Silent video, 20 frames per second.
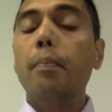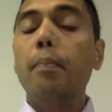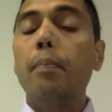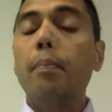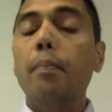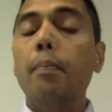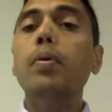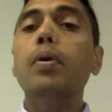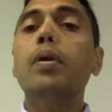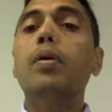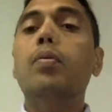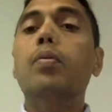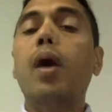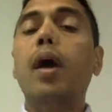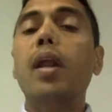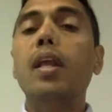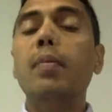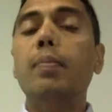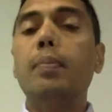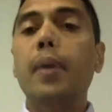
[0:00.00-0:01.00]
People in
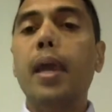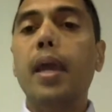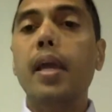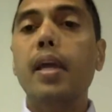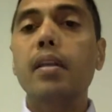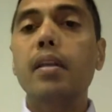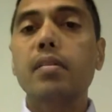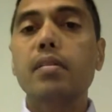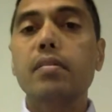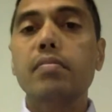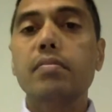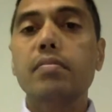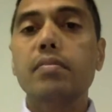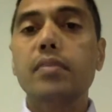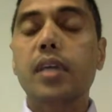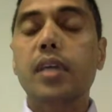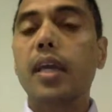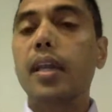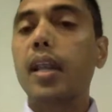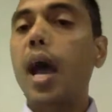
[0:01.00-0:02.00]
chronic pain
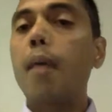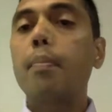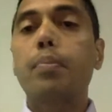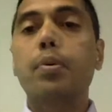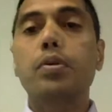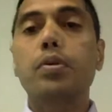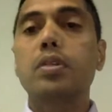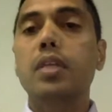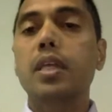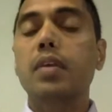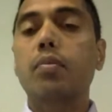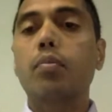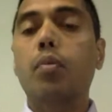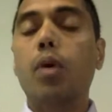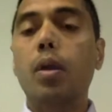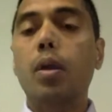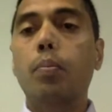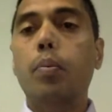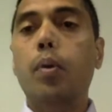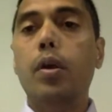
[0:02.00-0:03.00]
cannot perceive
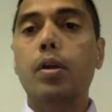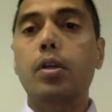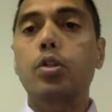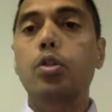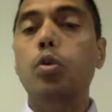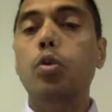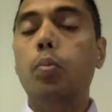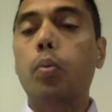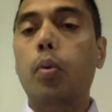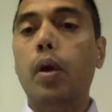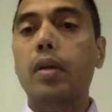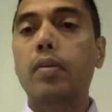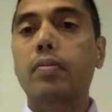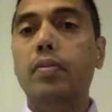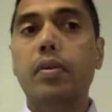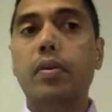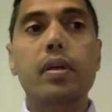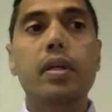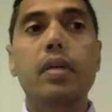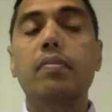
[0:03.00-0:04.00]
1 point or 2 point
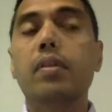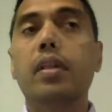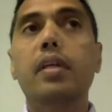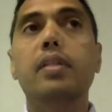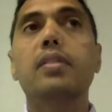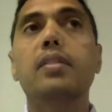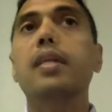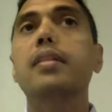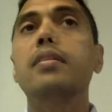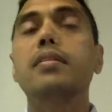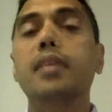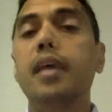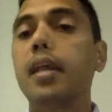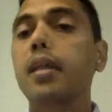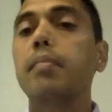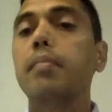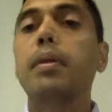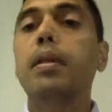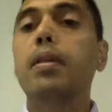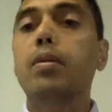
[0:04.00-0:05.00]
for even like 10
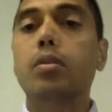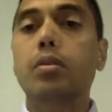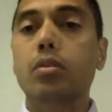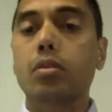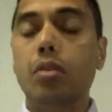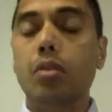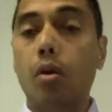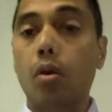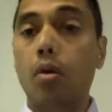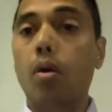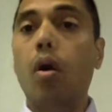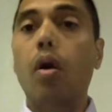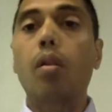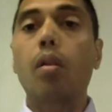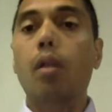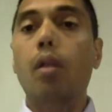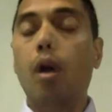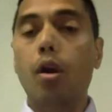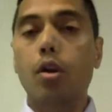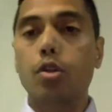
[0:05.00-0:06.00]
centimeters or
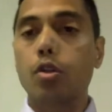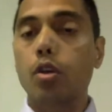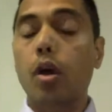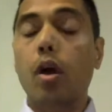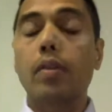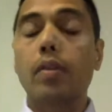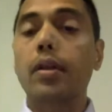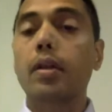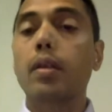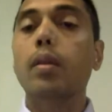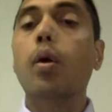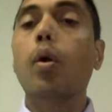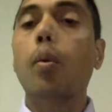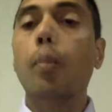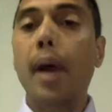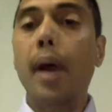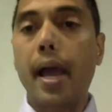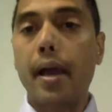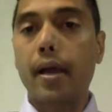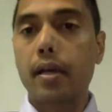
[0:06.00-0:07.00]
larger on their low
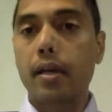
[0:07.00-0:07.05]
back.